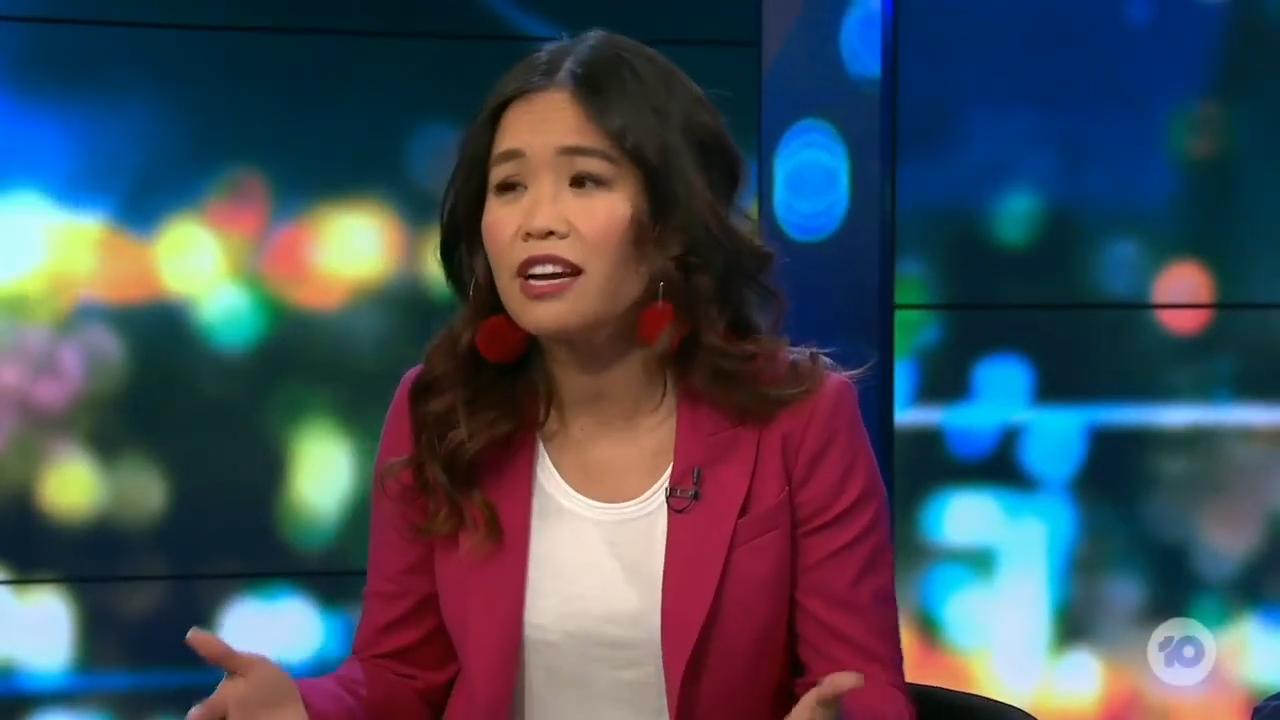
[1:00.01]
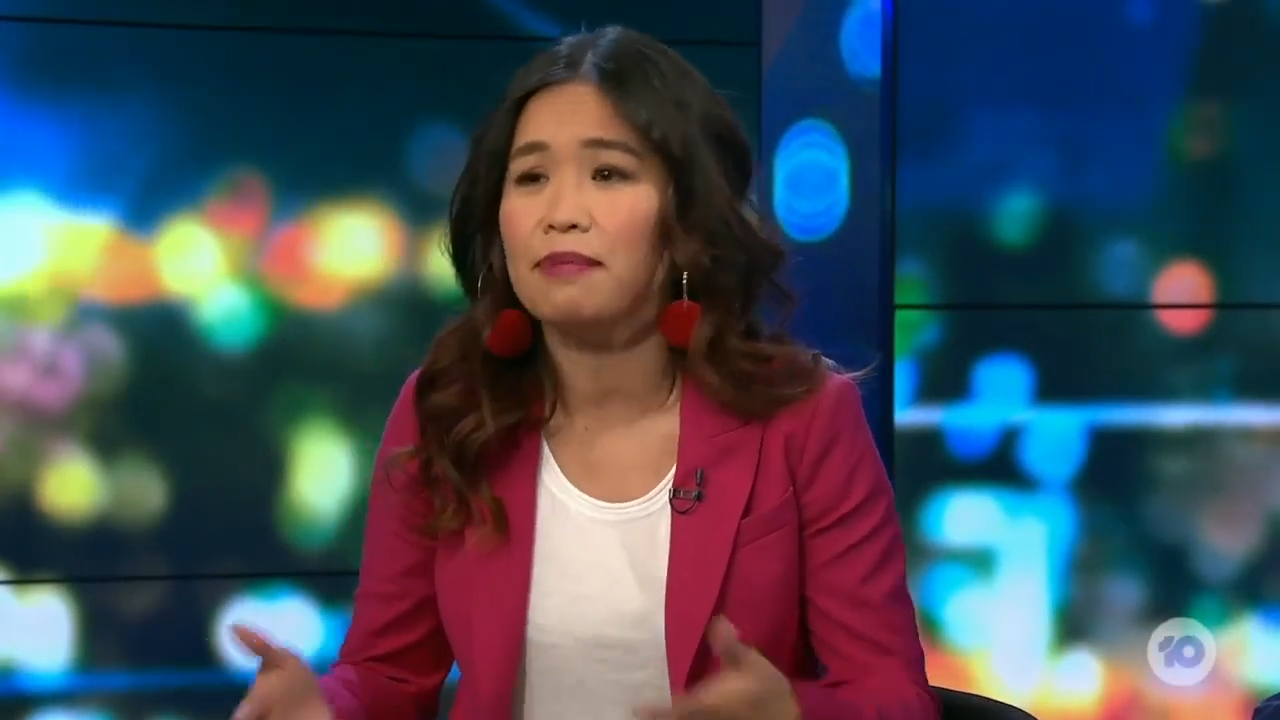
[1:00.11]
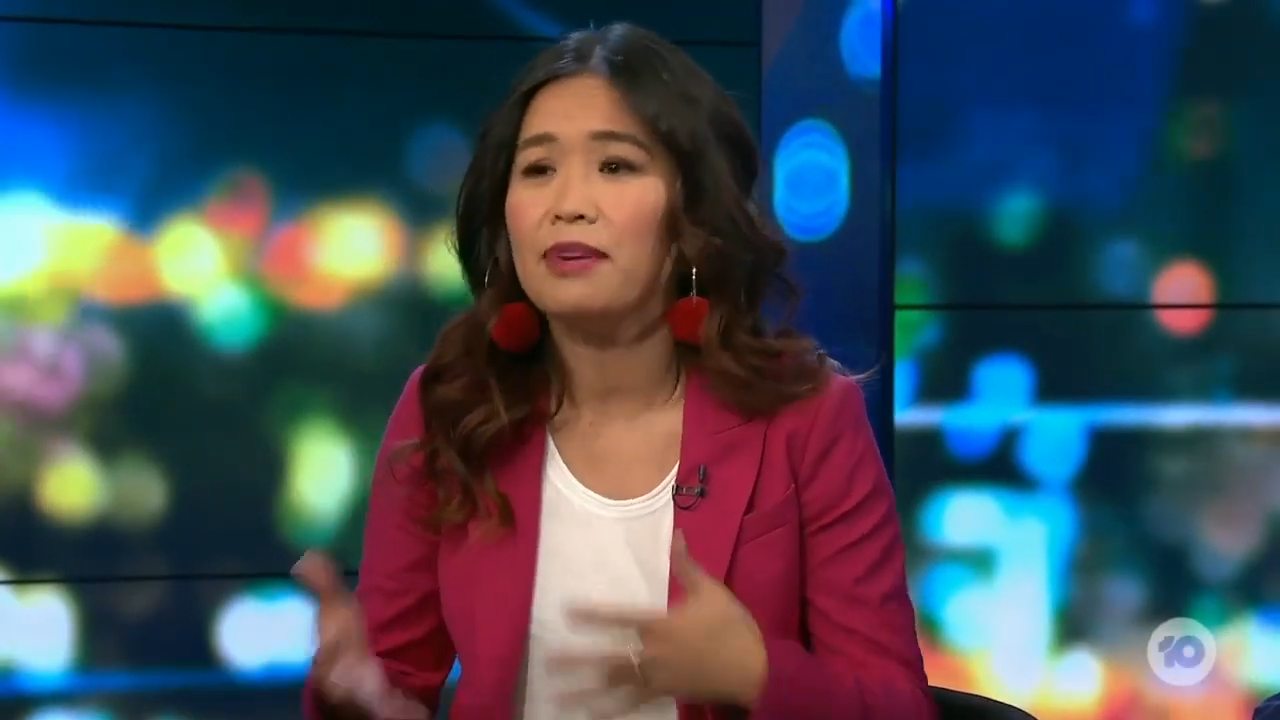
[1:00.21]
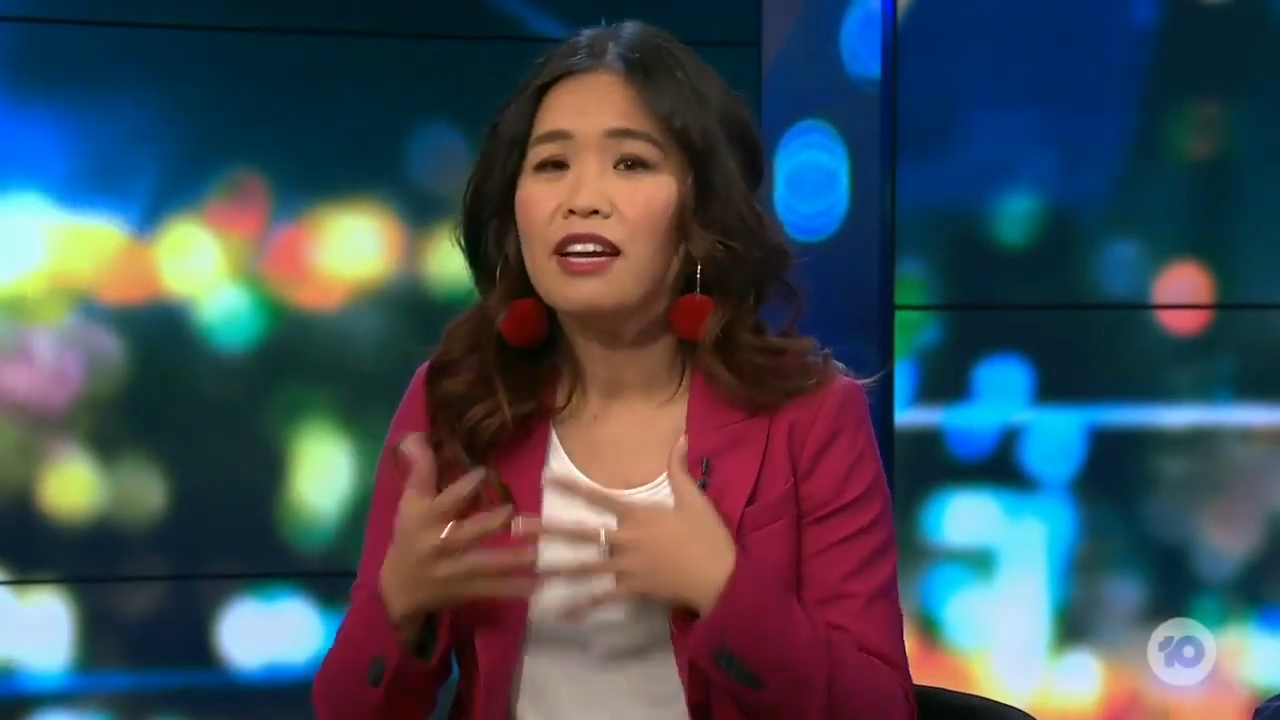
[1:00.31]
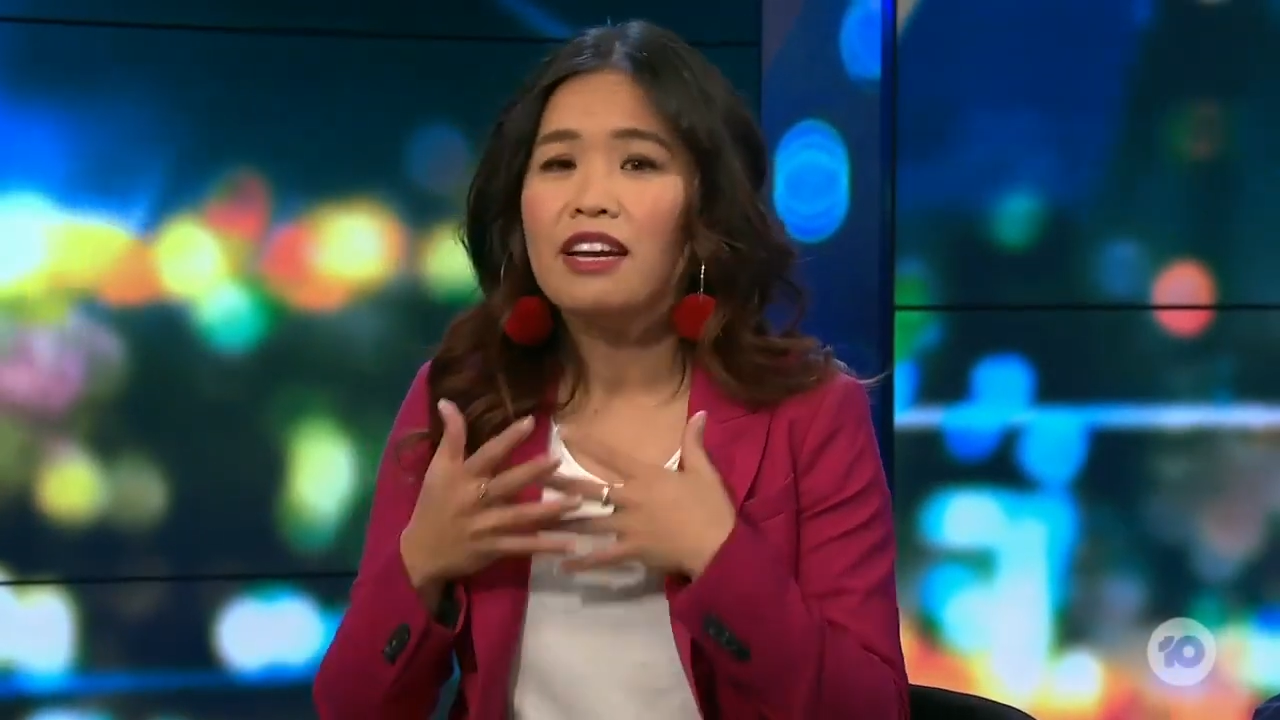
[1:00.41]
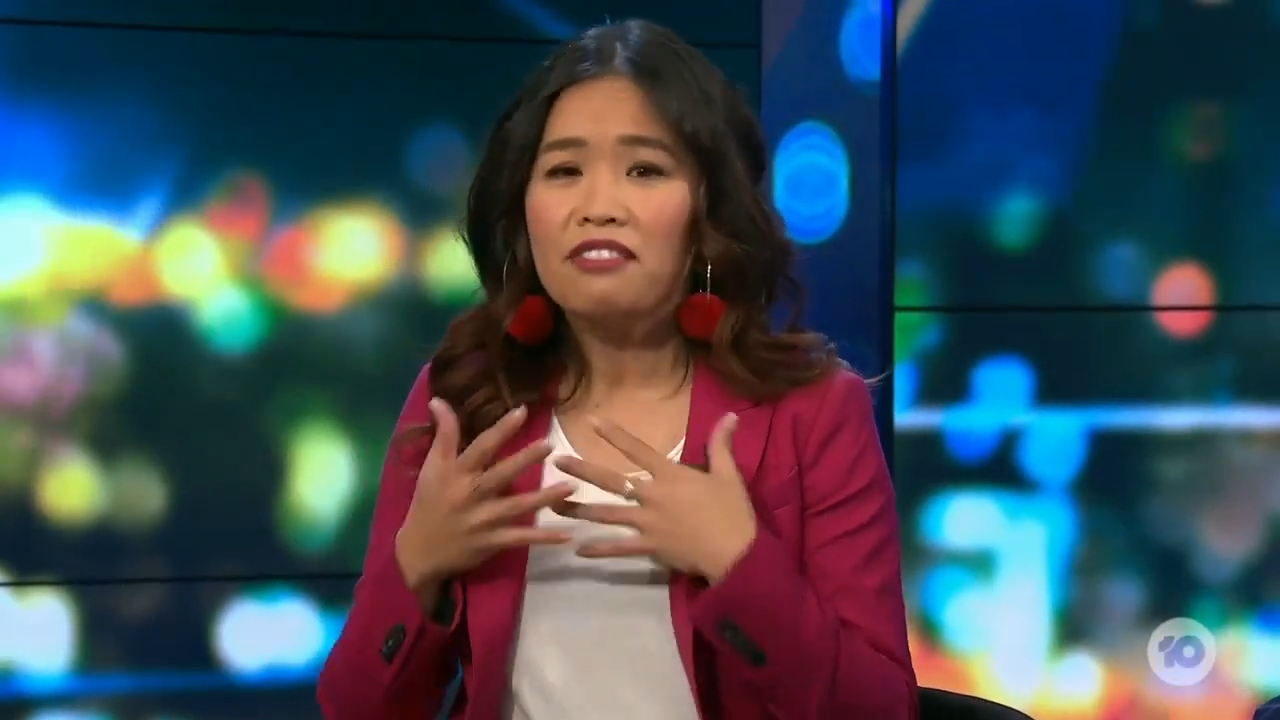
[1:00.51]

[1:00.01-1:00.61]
time,